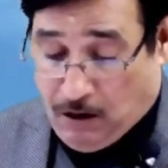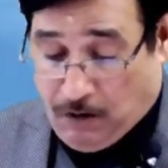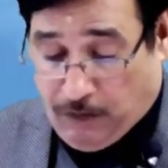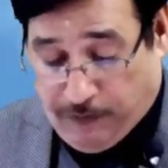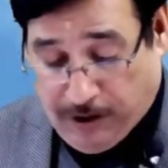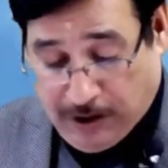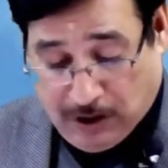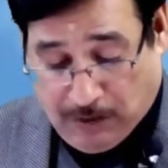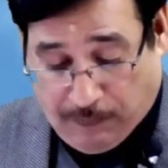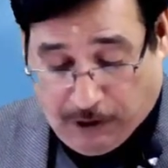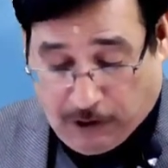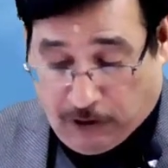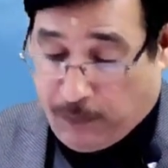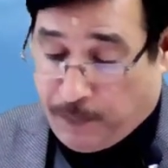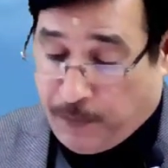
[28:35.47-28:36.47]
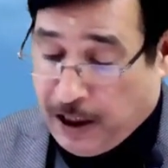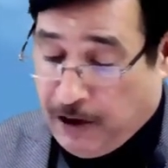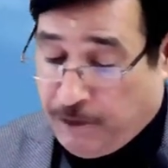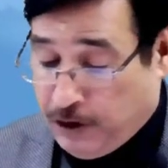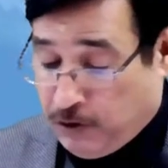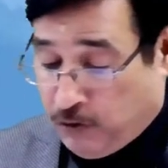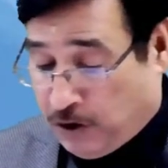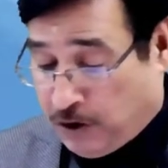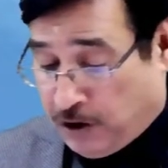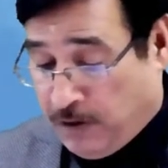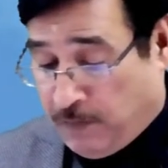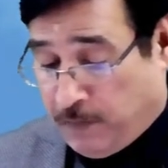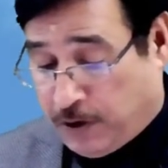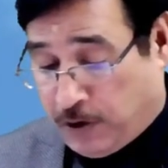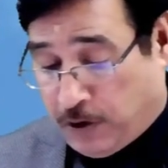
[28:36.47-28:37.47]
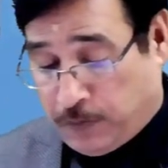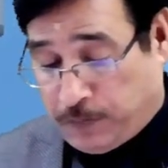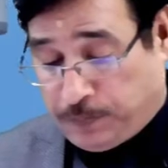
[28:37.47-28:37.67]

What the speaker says: First of all, we'll begin with question number 2.